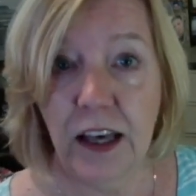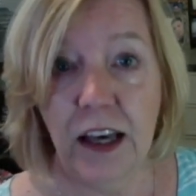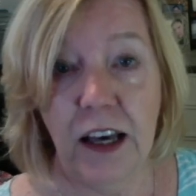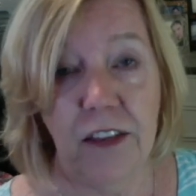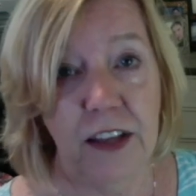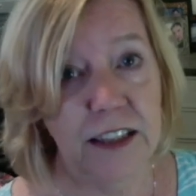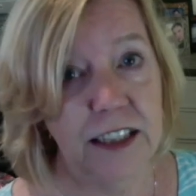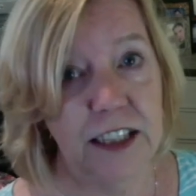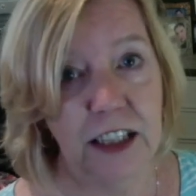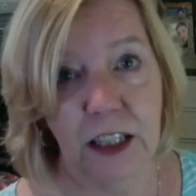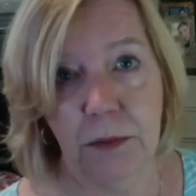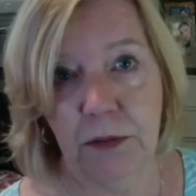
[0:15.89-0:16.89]
That's a
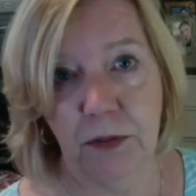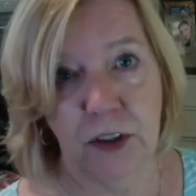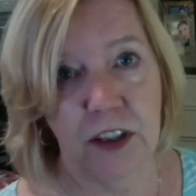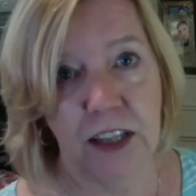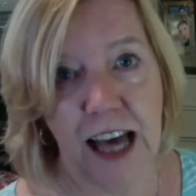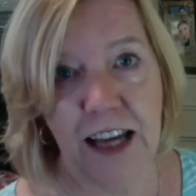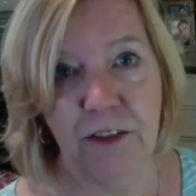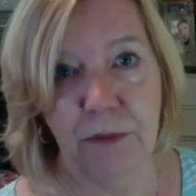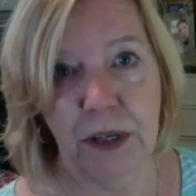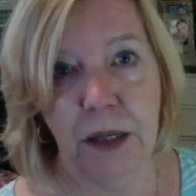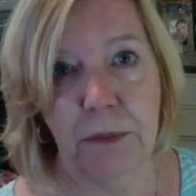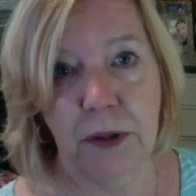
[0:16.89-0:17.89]
dilemma for a lot of
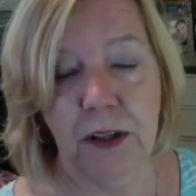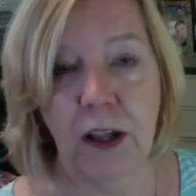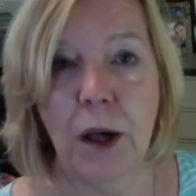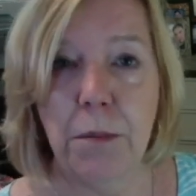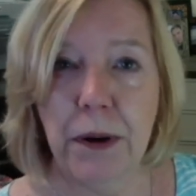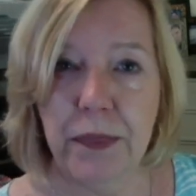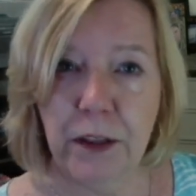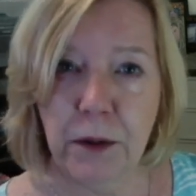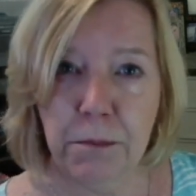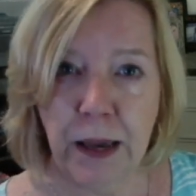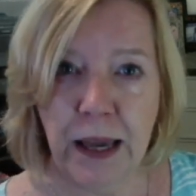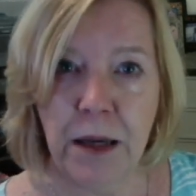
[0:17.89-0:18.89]
people, but there
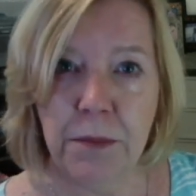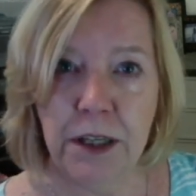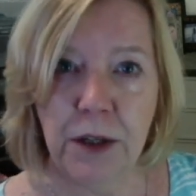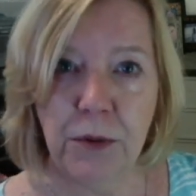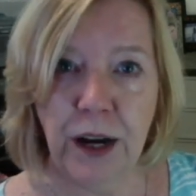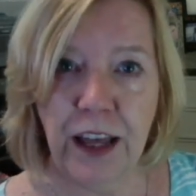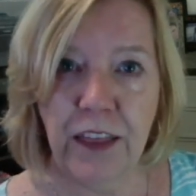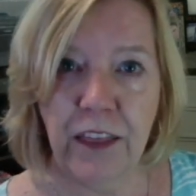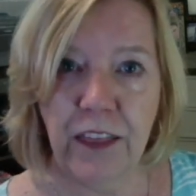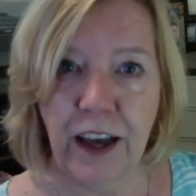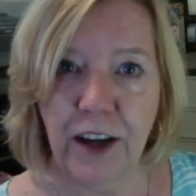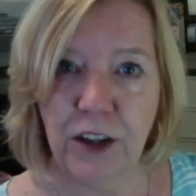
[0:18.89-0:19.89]
may be a way
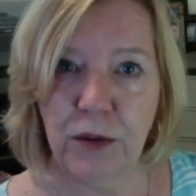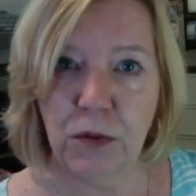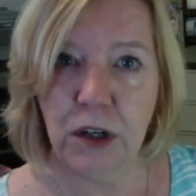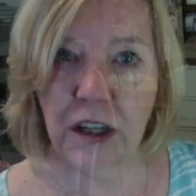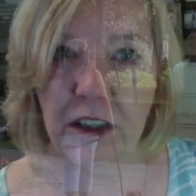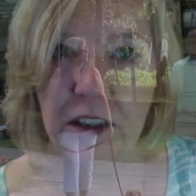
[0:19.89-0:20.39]
that could work.